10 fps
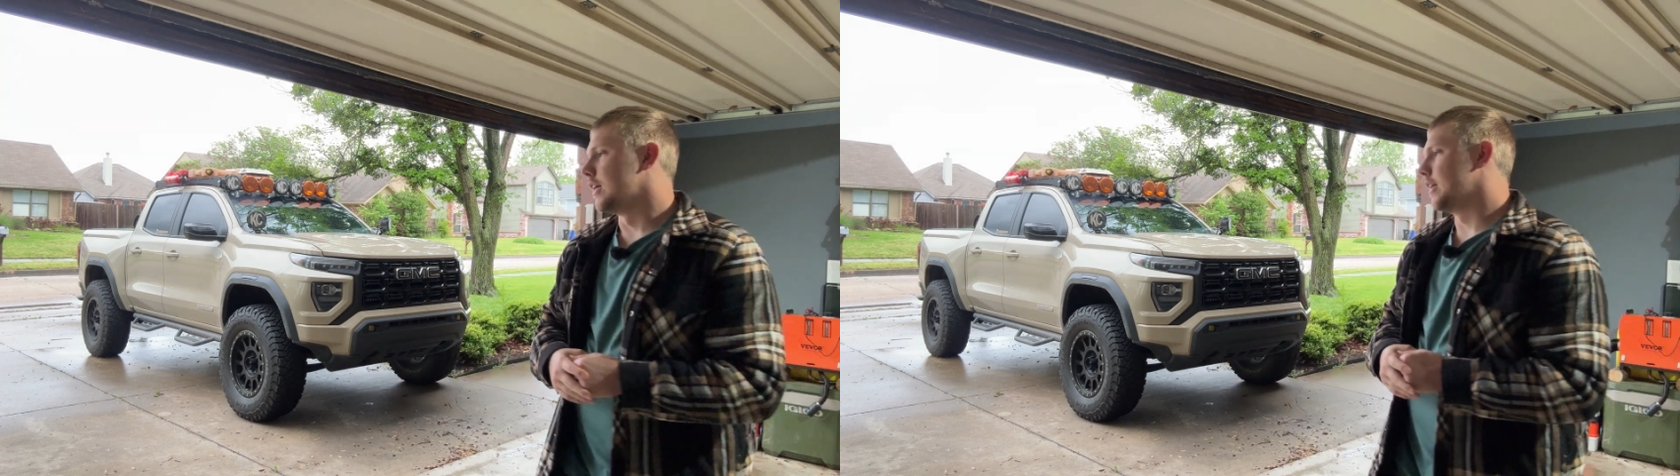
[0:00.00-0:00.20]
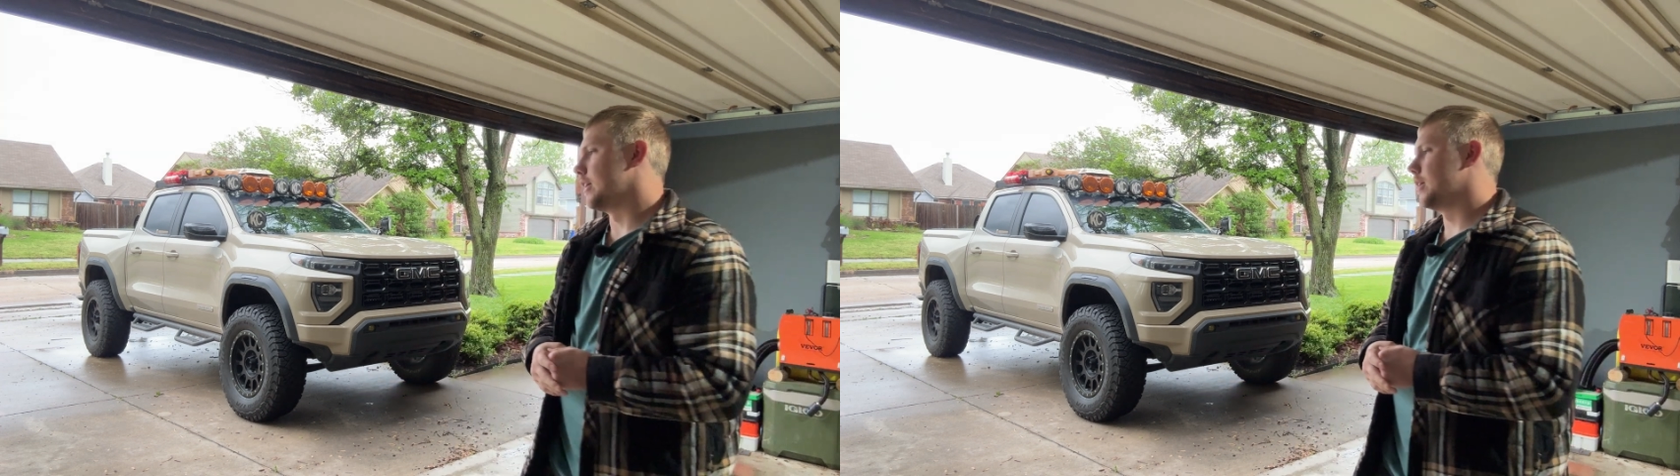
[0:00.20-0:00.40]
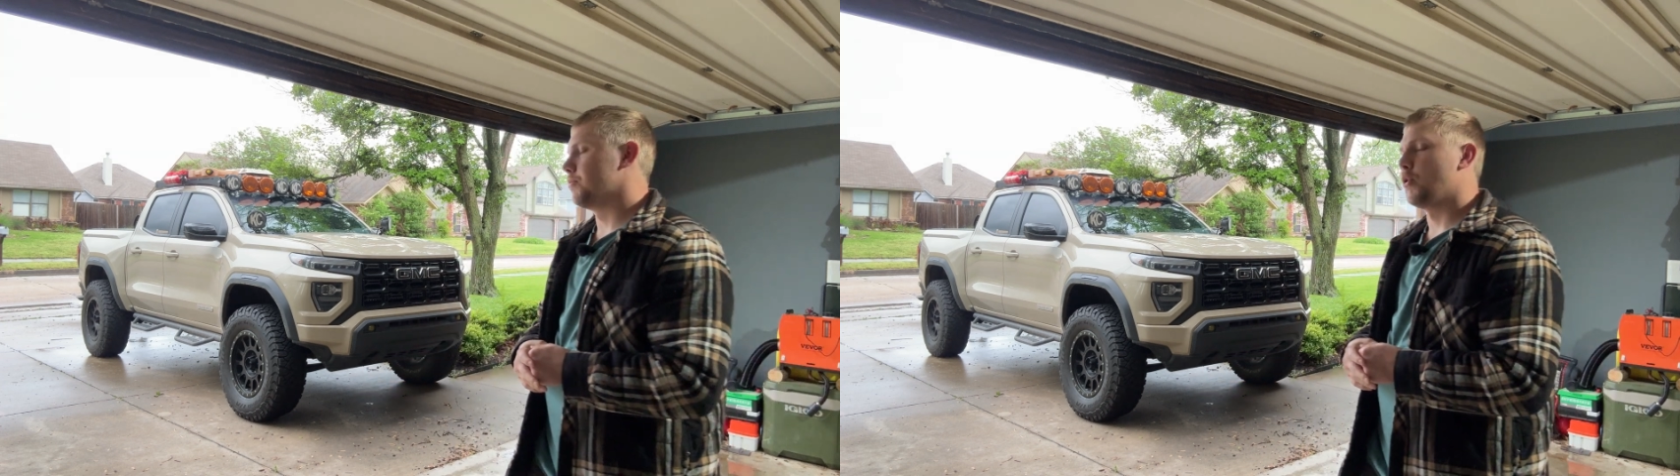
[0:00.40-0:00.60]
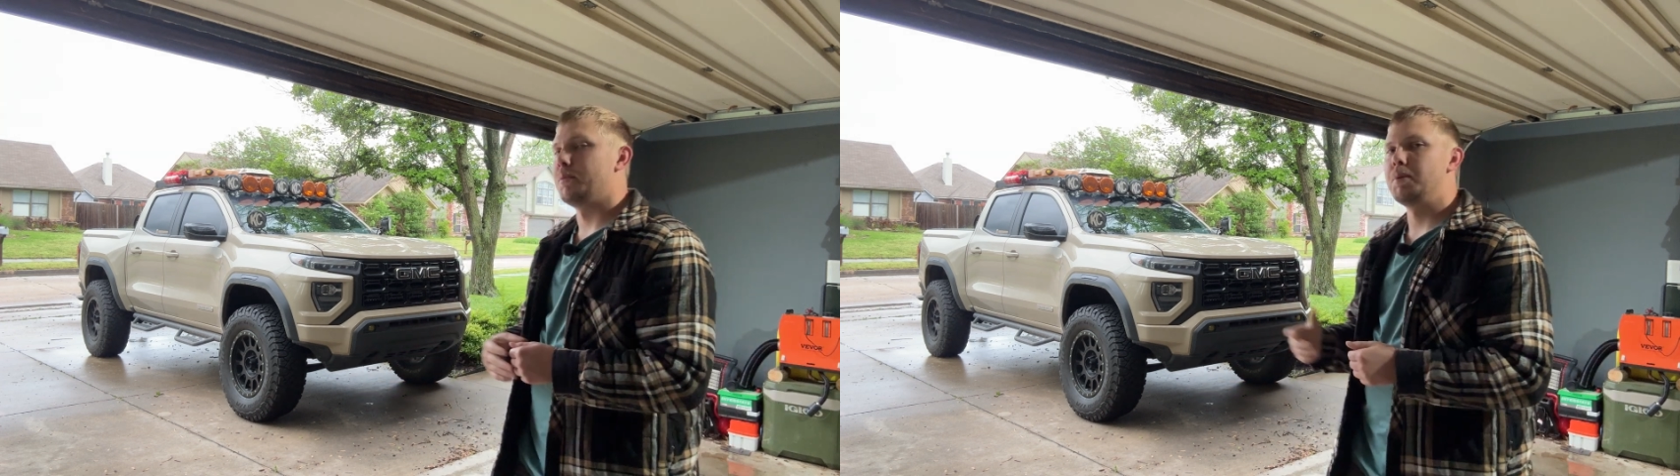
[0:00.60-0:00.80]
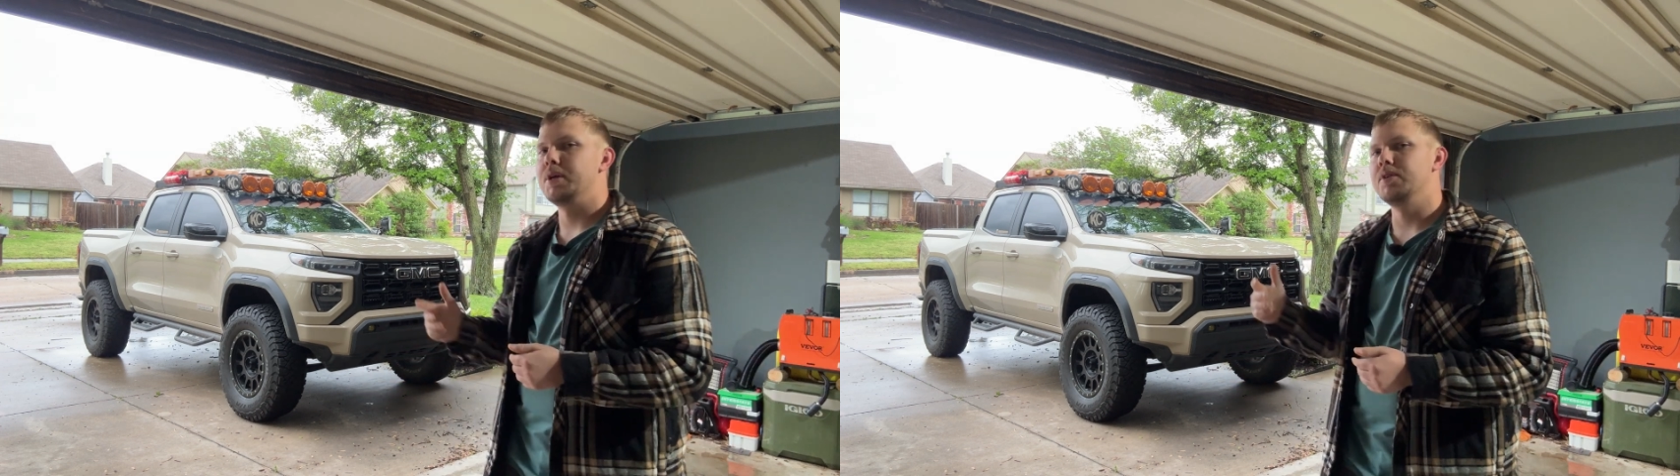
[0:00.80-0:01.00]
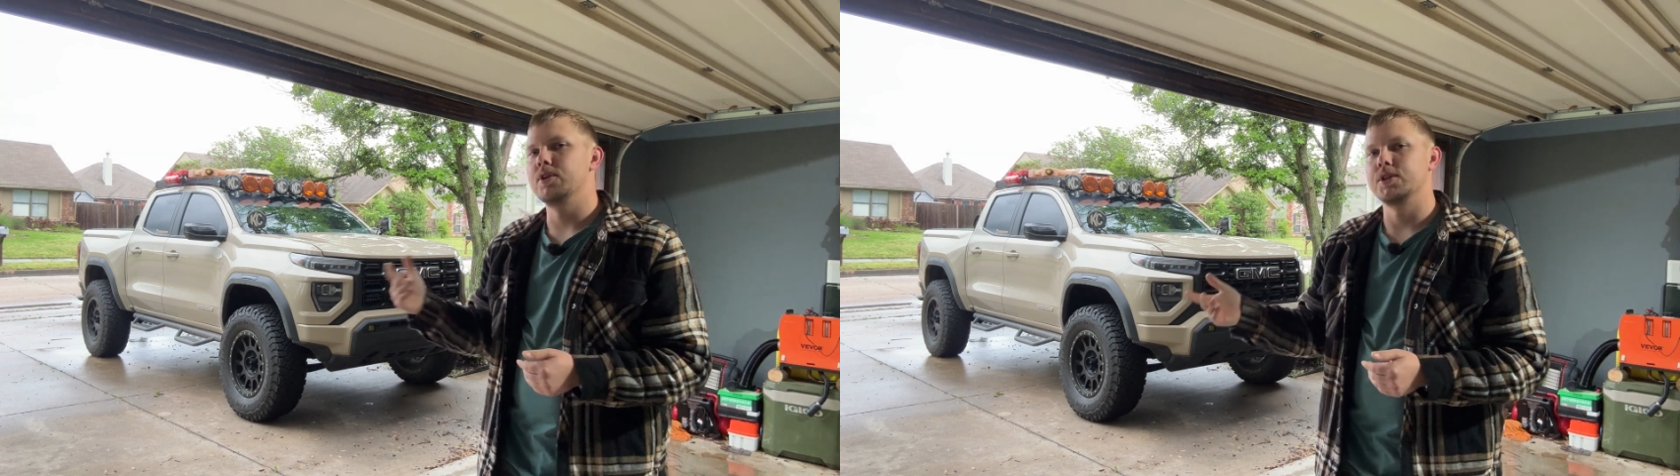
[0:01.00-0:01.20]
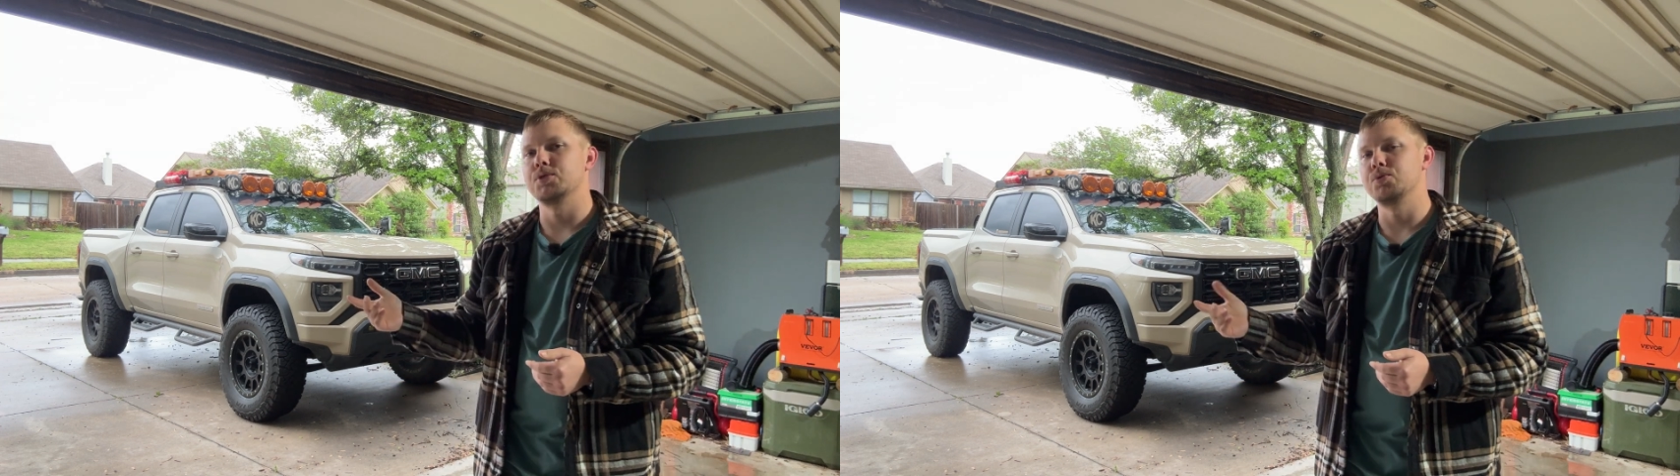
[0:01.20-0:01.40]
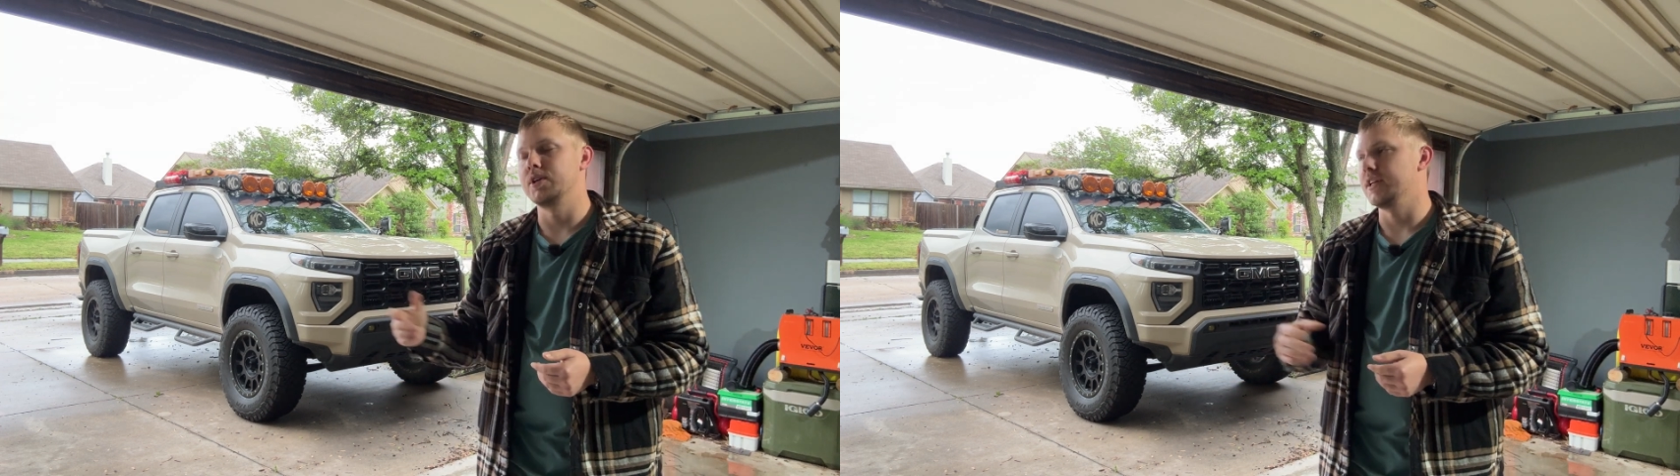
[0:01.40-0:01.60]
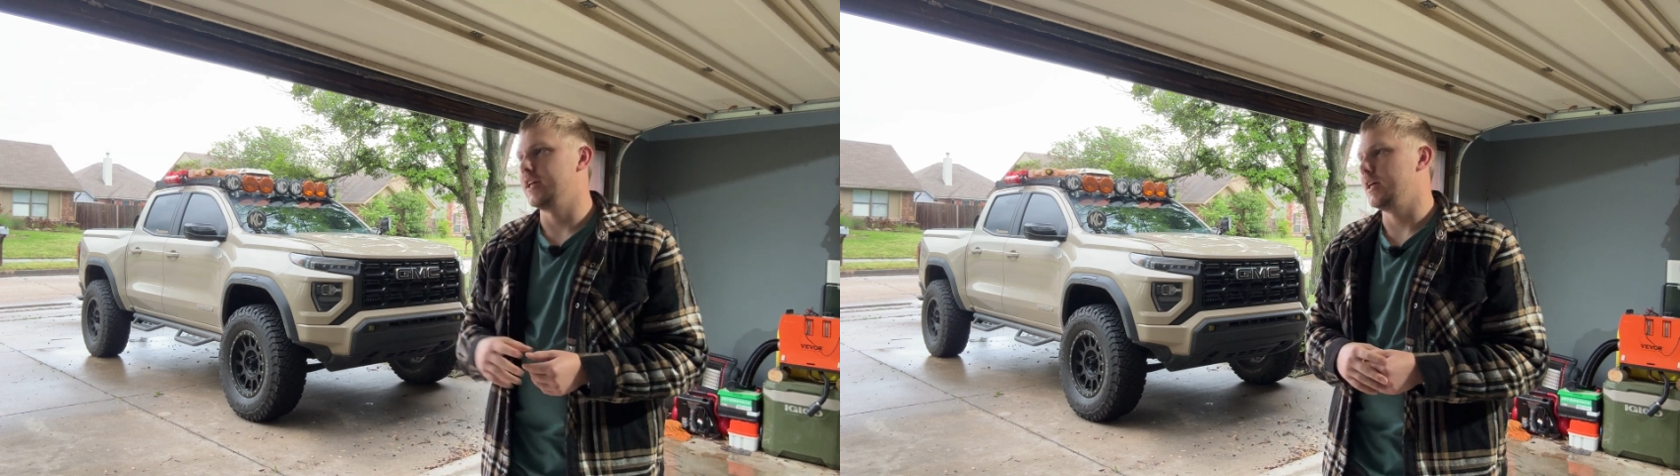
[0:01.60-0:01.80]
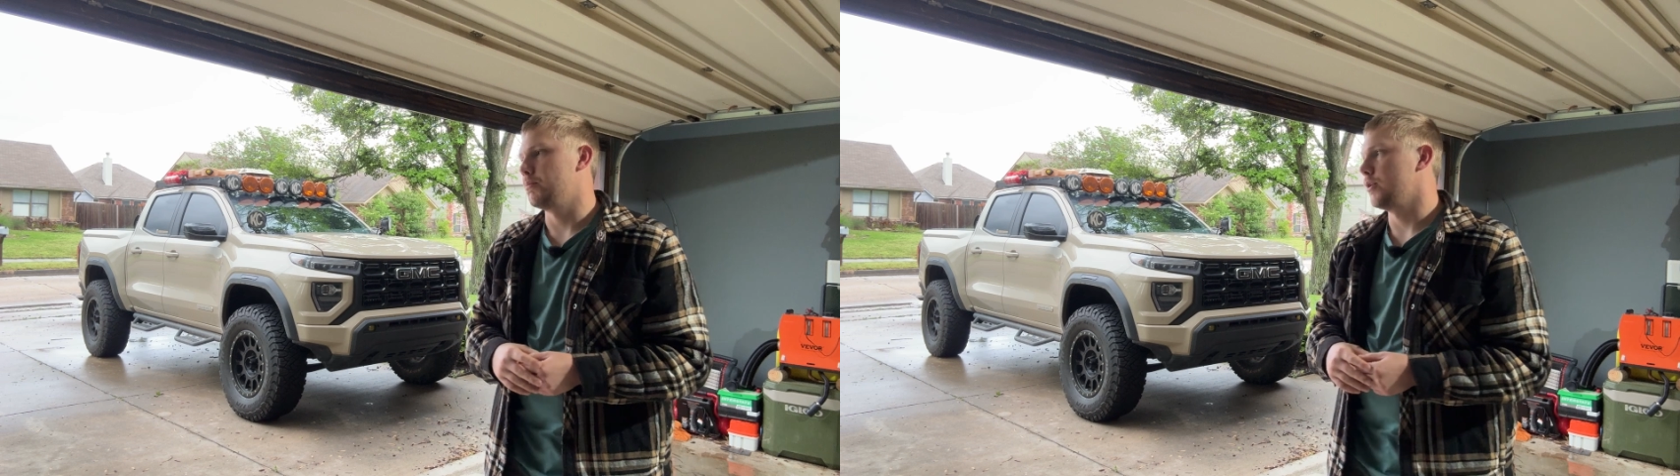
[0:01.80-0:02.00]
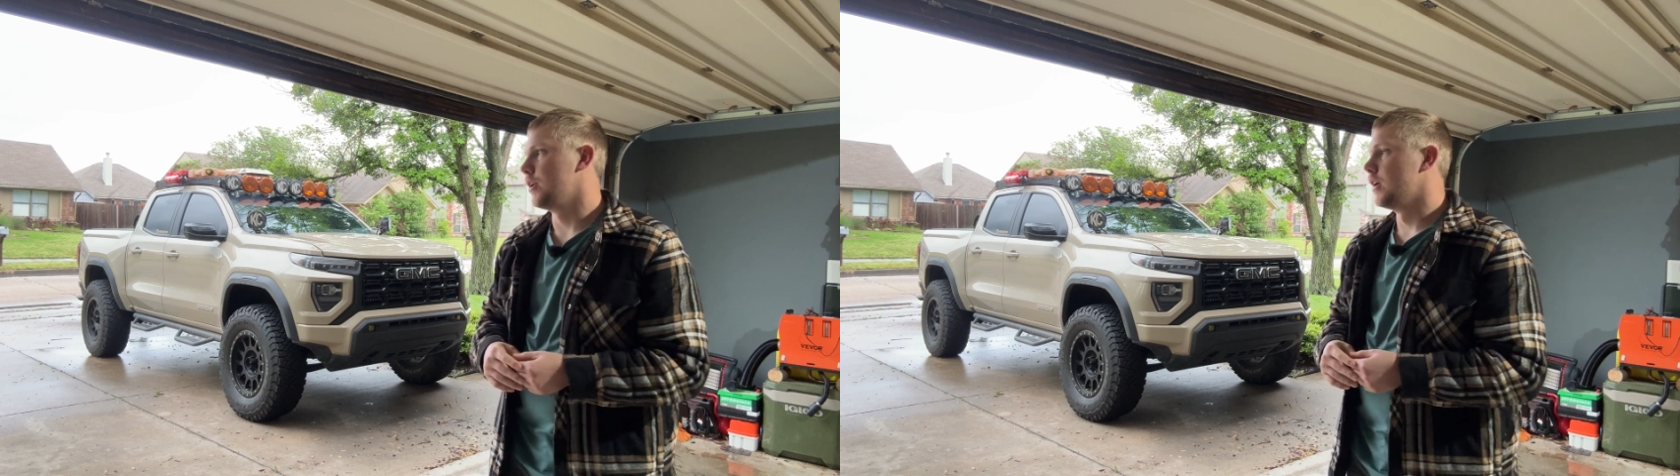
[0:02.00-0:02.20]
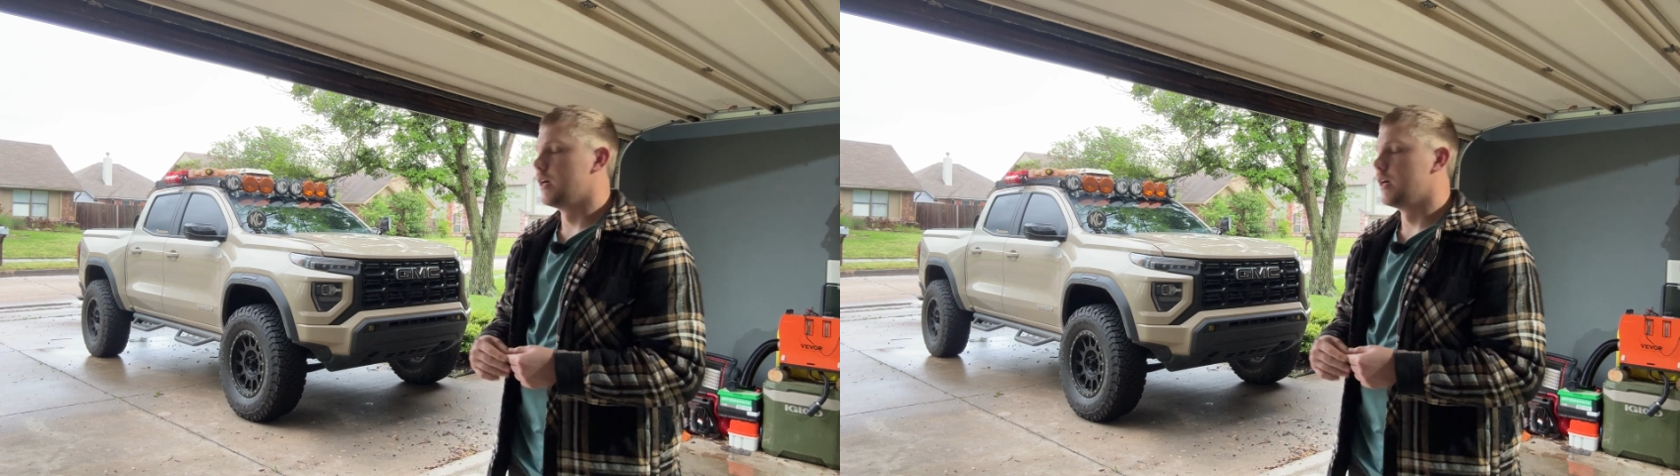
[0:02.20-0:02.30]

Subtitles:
or maybe even on the front of the camper.